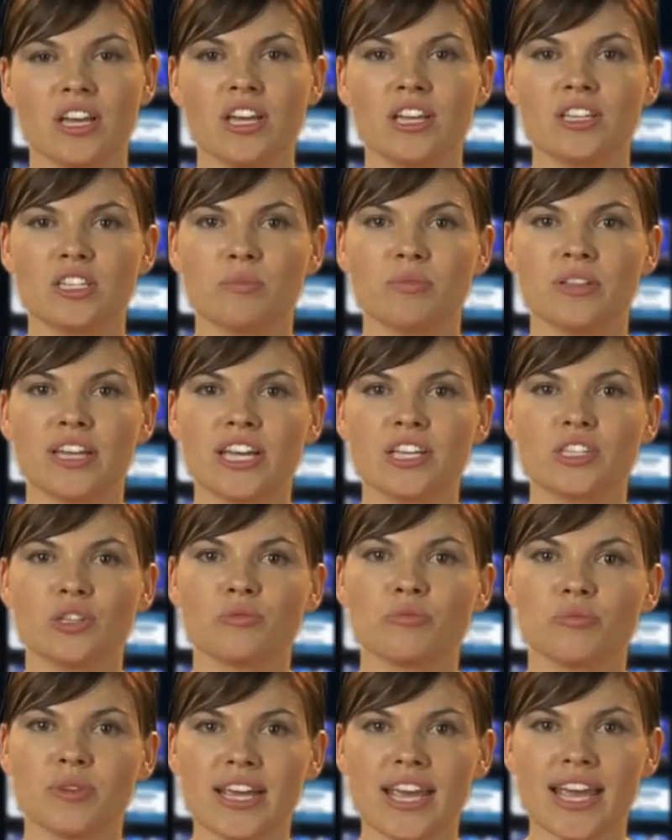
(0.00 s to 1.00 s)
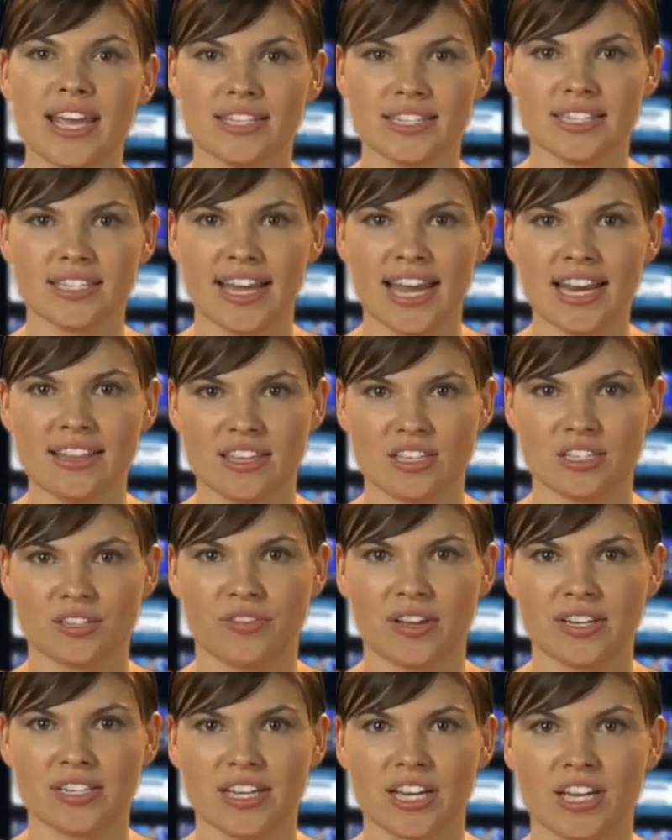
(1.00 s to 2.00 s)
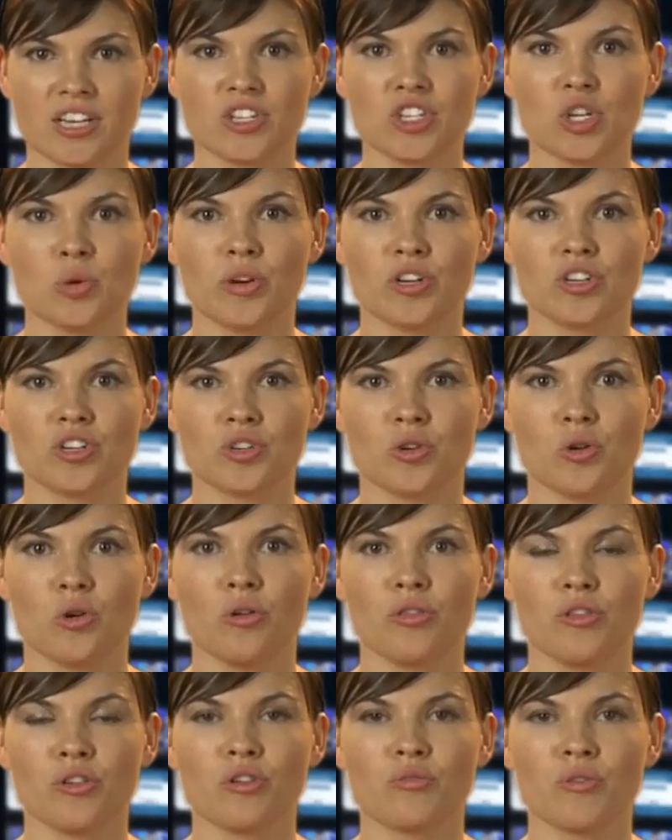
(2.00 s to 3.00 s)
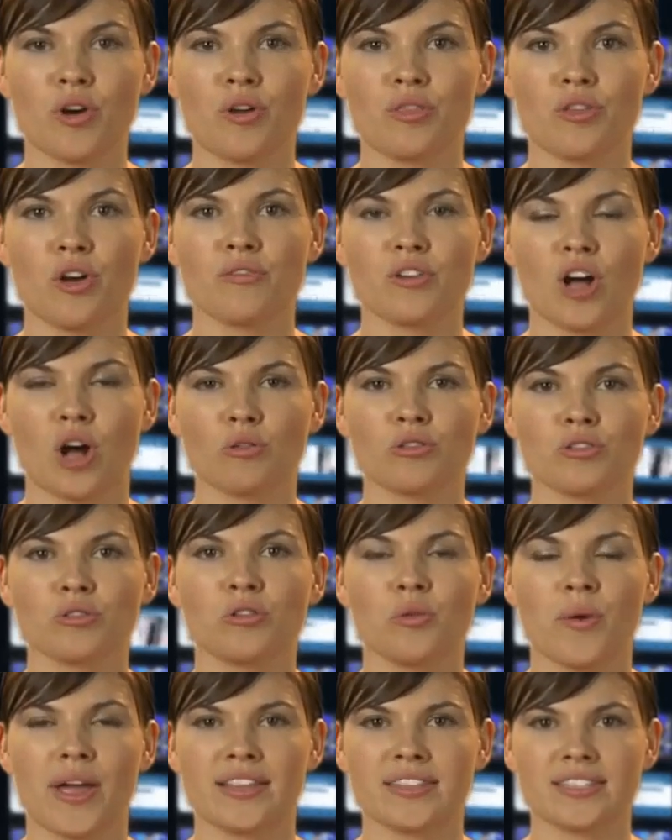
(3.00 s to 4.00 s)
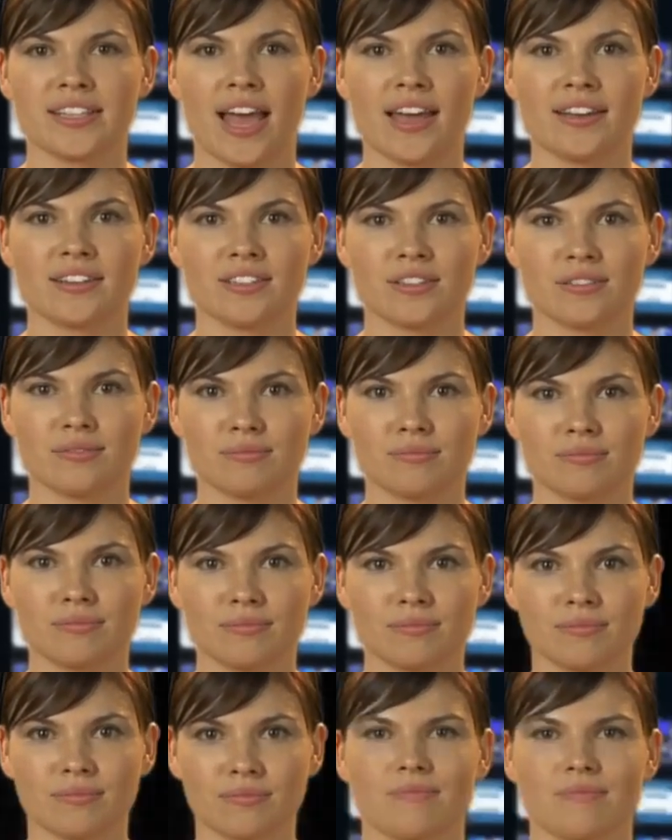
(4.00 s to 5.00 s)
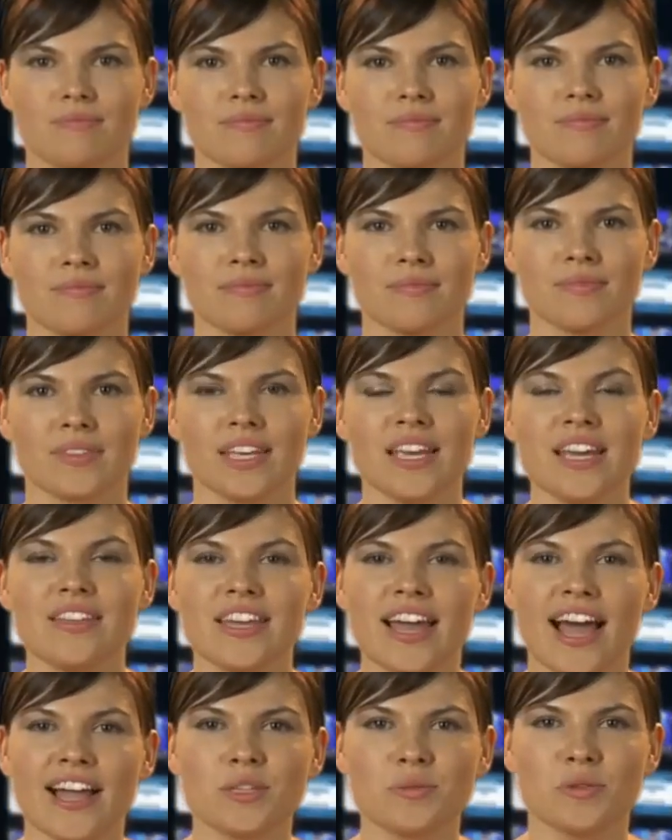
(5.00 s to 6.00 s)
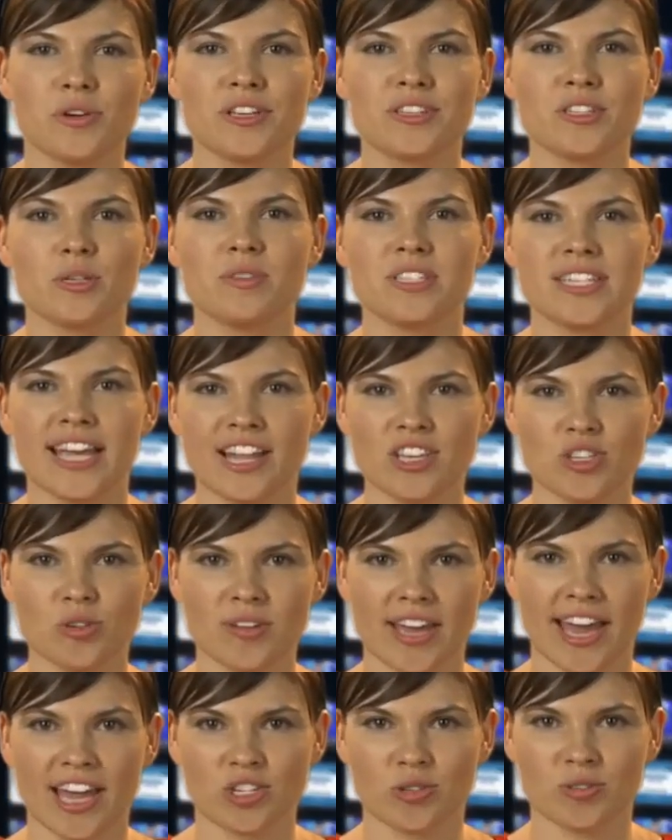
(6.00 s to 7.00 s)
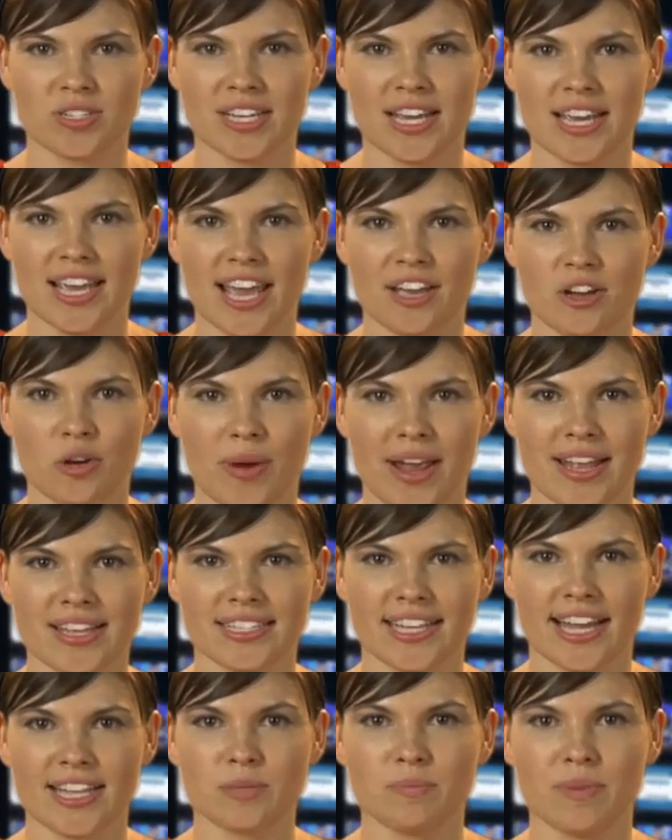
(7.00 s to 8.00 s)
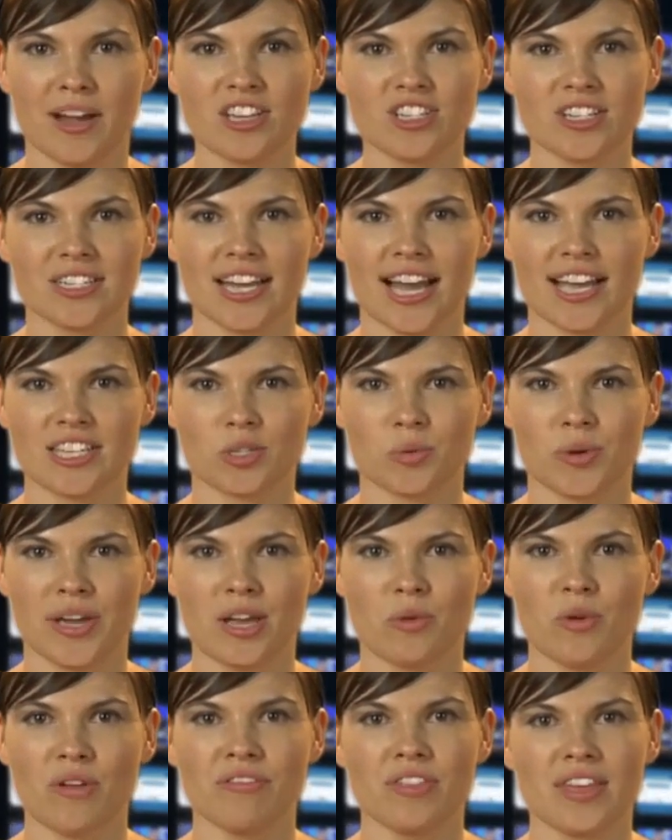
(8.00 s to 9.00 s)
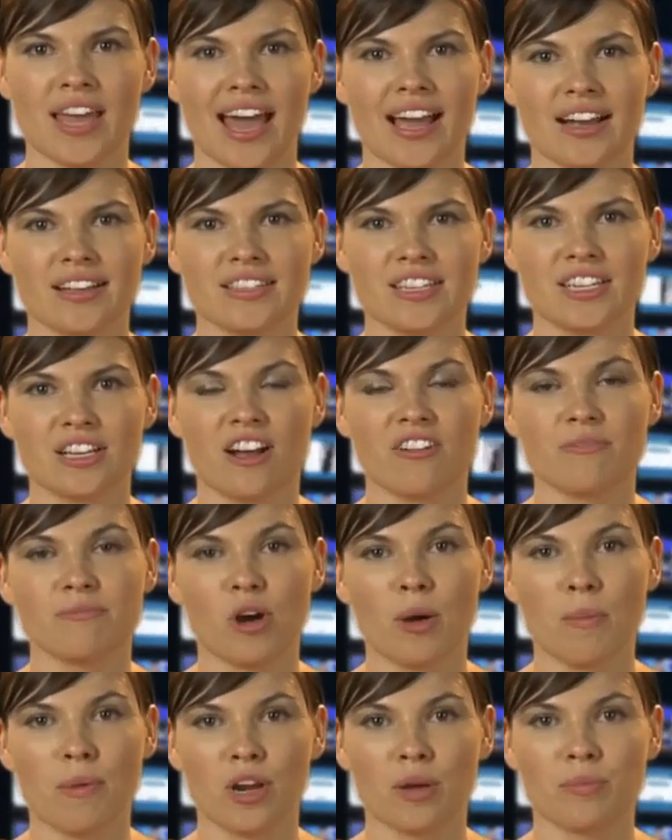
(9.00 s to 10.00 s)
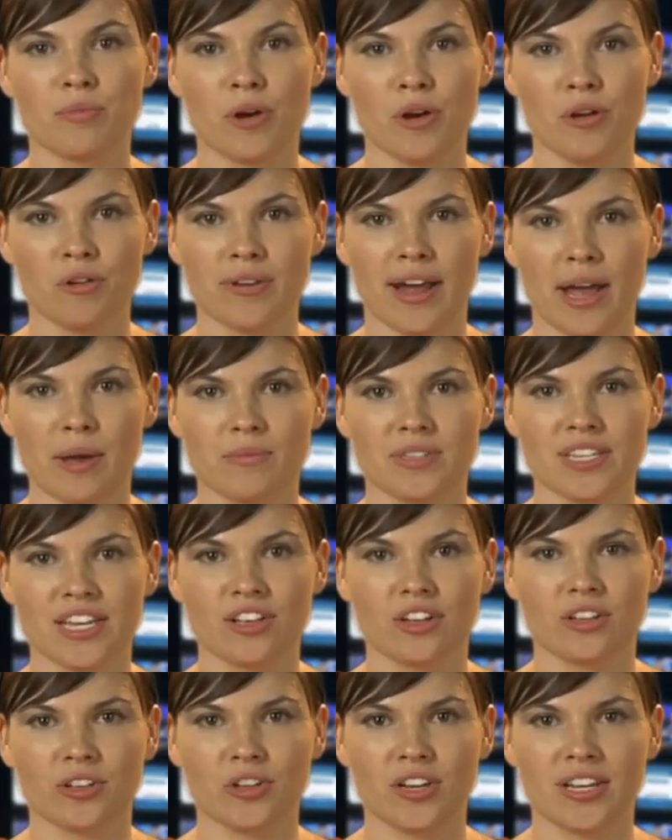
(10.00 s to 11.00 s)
A total of 11,329 people have died in hospitals across the UK after testing positive for coronavirus, according to a Health Ministry statement on Monday.